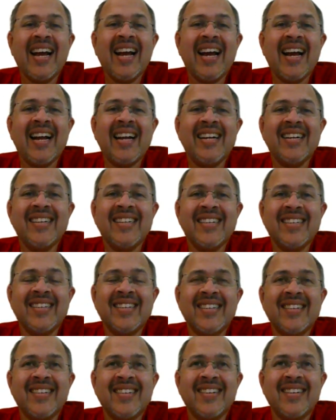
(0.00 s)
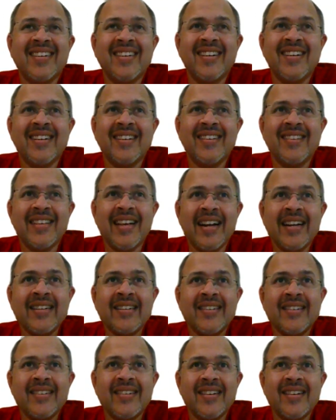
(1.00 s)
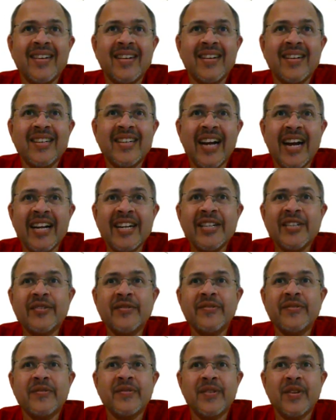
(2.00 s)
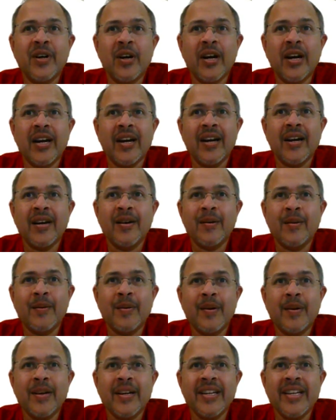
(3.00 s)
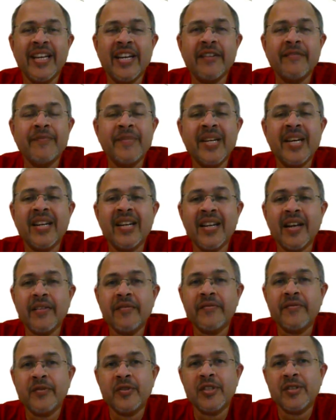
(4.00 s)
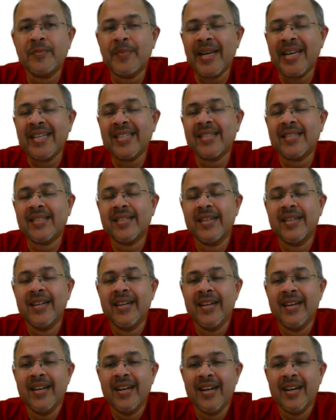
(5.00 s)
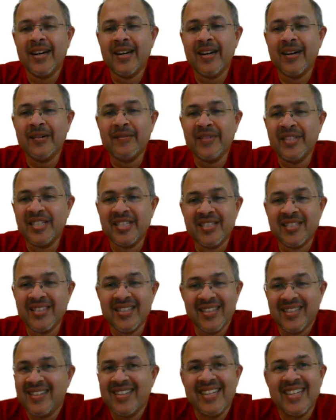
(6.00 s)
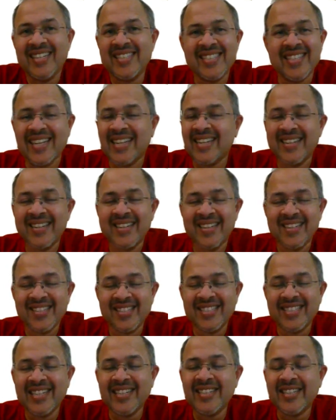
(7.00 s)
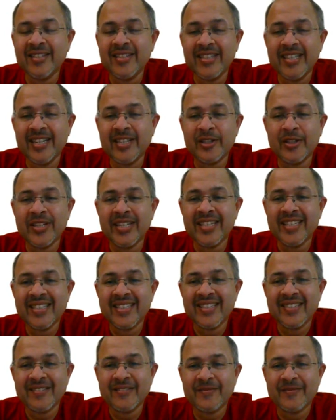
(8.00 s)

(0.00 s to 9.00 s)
And that kind of gave me a love for space, which is there still till today.